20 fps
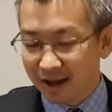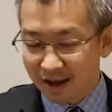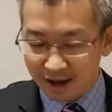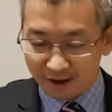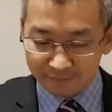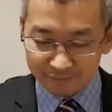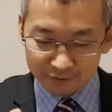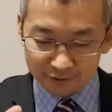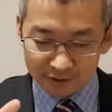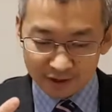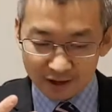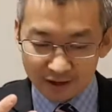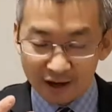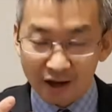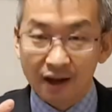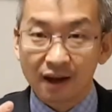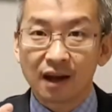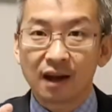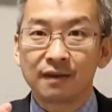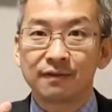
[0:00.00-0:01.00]

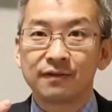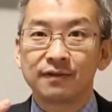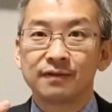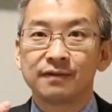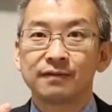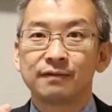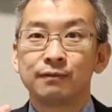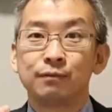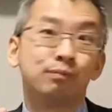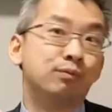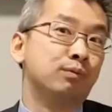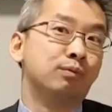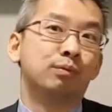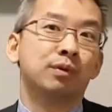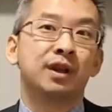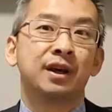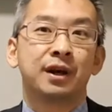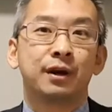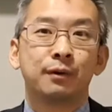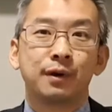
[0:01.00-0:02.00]
I've
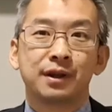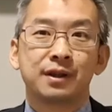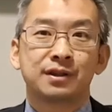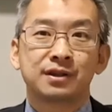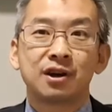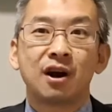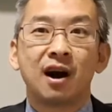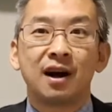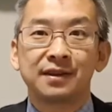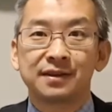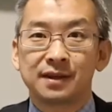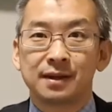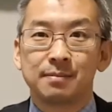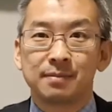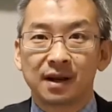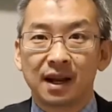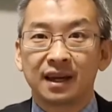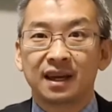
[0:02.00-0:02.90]
literally taught them,